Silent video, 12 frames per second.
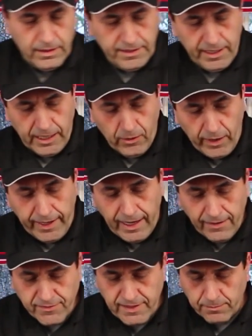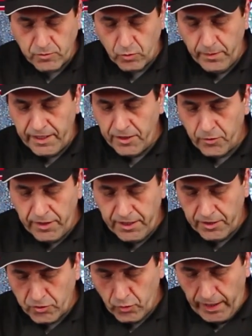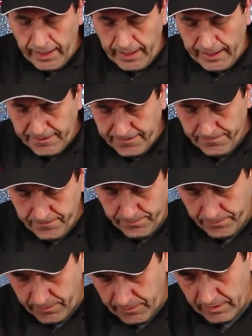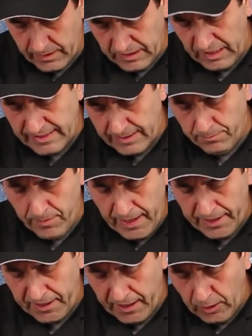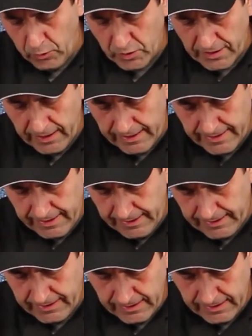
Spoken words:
Now I have some tomato here to add. Doesn't matter how you slice it.